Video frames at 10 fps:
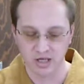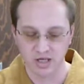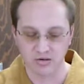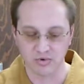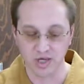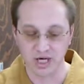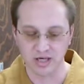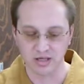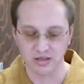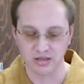Number
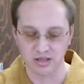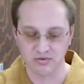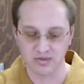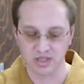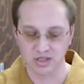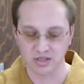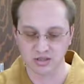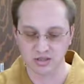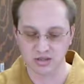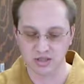9, give
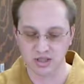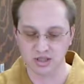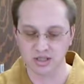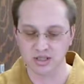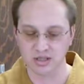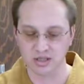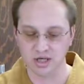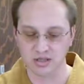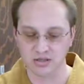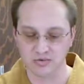attention to the unintended
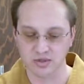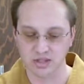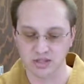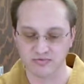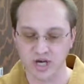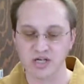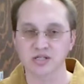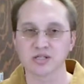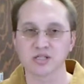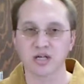consequences of
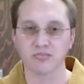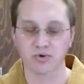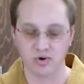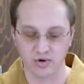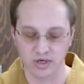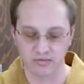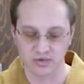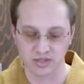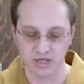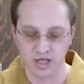actions and programs.
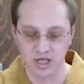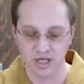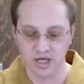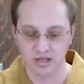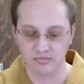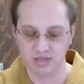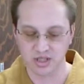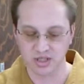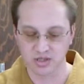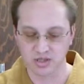And number
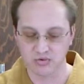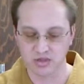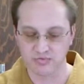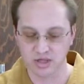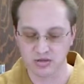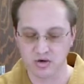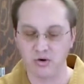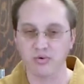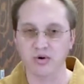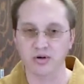10, show respect to
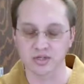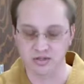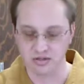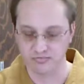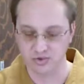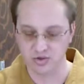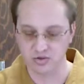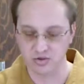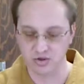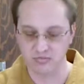all parties, those
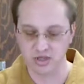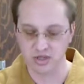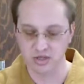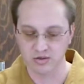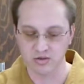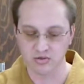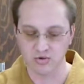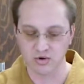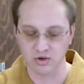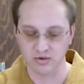harmed, those who
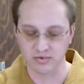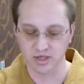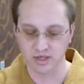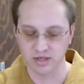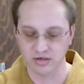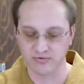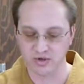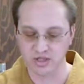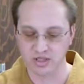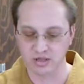harmed, their
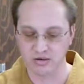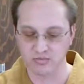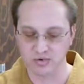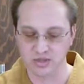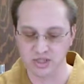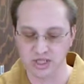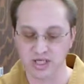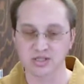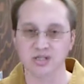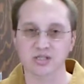friends and loved ones,
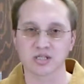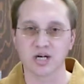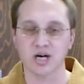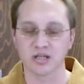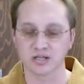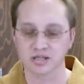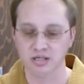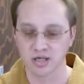and justice colleagues.